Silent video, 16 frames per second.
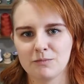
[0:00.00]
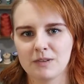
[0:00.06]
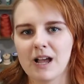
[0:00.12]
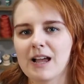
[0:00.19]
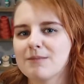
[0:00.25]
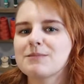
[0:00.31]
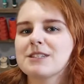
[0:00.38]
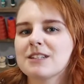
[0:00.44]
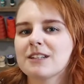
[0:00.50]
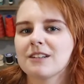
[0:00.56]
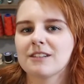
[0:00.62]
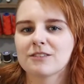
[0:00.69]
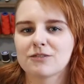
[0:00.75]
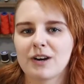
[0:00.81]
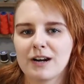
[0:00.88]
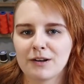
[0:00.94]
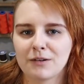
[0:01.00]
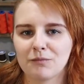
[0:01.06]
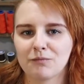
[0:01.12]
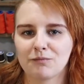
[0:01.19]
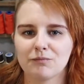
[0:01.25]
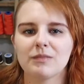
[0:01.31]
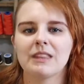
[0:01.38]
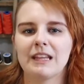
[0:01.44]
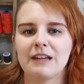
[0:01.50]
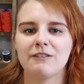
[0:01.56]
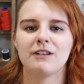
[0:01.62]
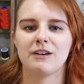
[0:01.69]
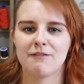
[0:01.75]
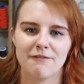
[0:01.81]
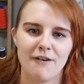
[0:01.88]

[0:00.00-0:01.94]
I'm still trying to live in